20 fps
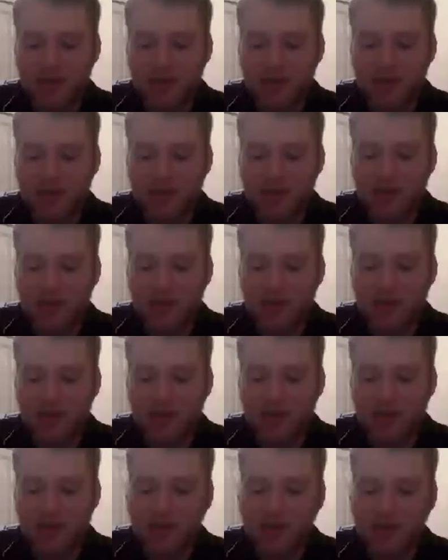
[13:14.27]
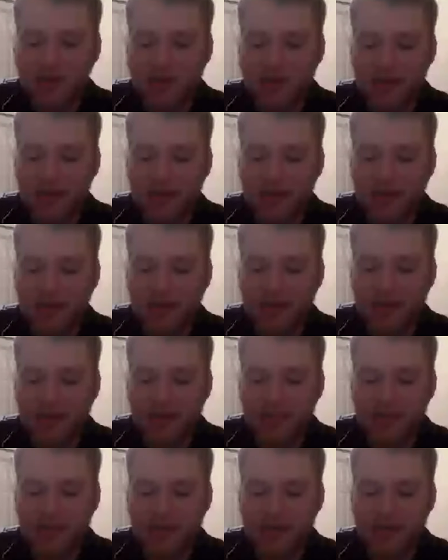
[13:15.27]
Night overtook him in the
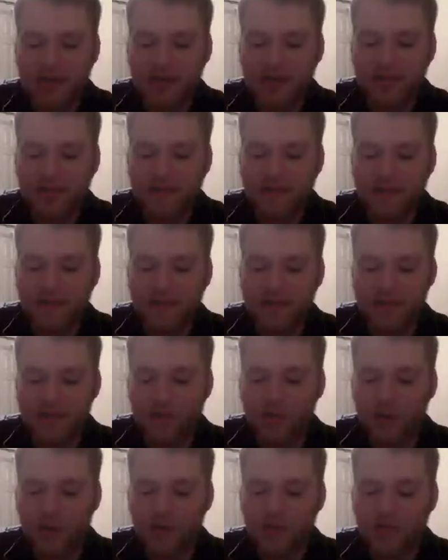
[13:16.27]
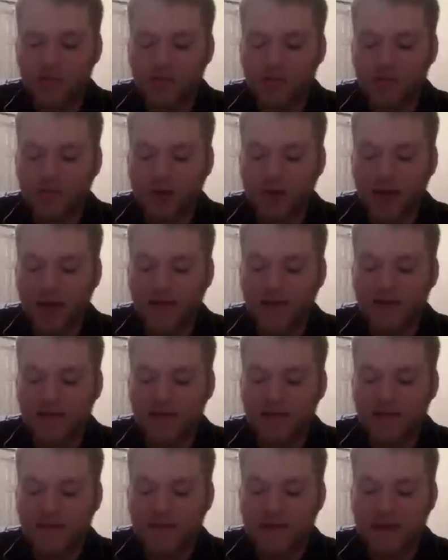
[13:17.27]
same place. The robbers arrived,
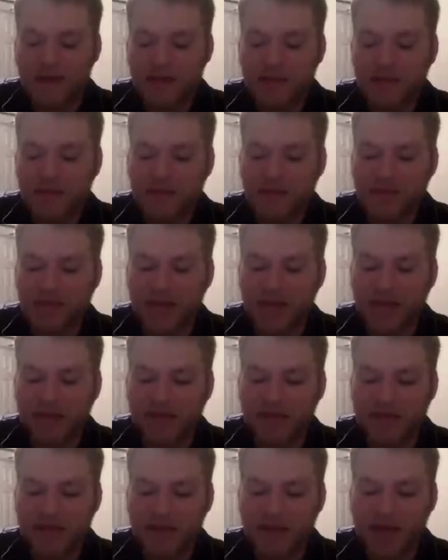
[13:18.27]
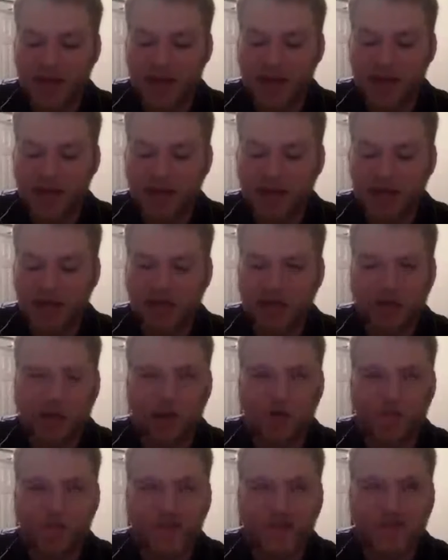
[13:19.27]
found him in the cave, and cut
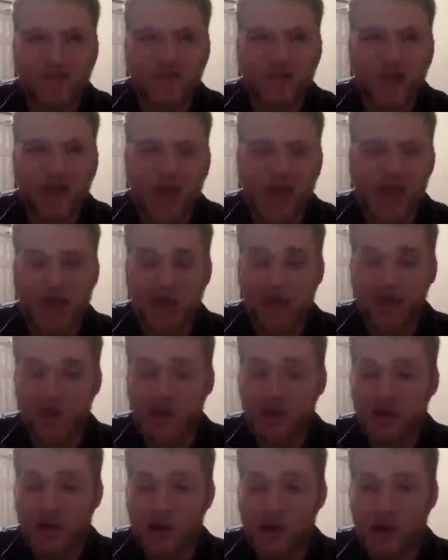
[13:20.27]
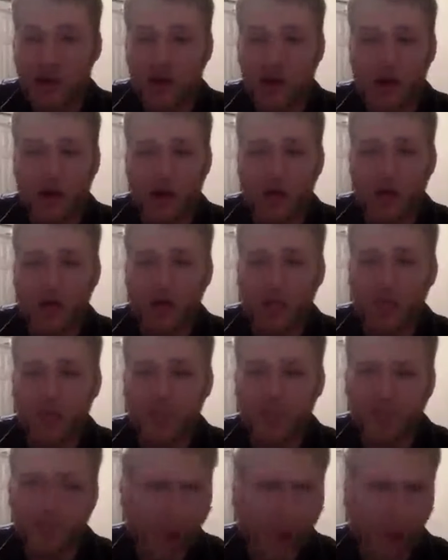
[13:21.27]
off his head. "Oh,
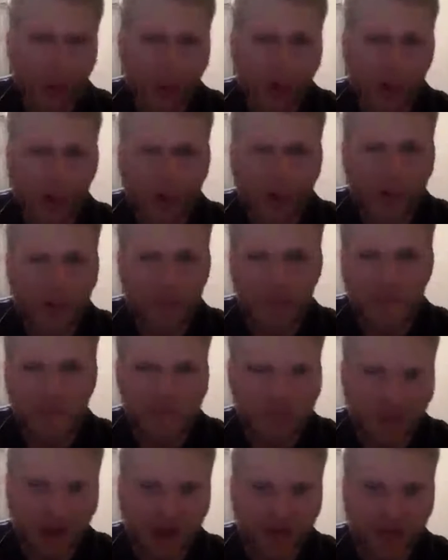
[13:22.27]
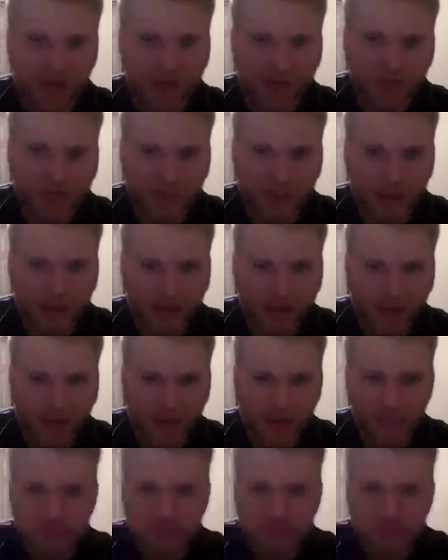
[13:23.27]
poor bastard
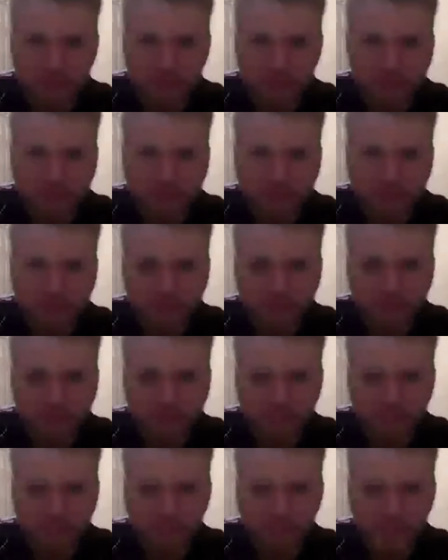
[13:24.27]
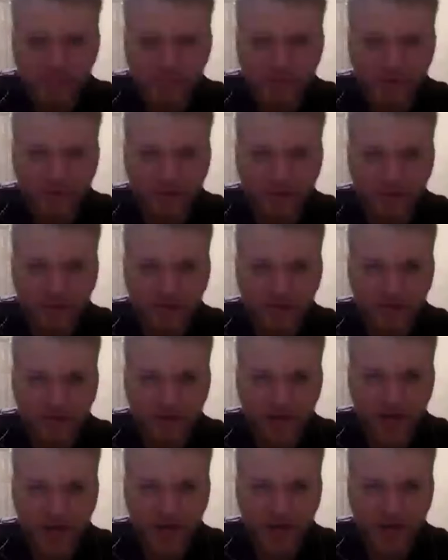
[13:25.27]
brother." Sorry for
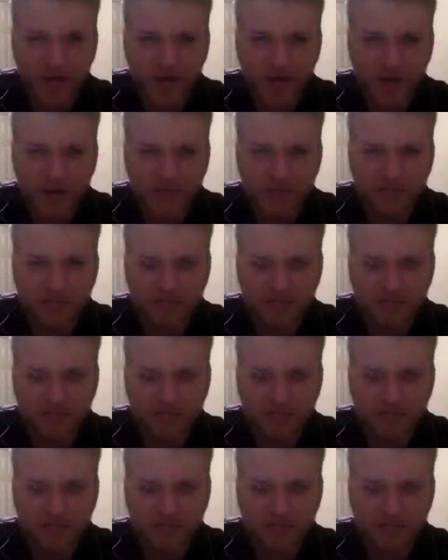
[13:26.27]
the language.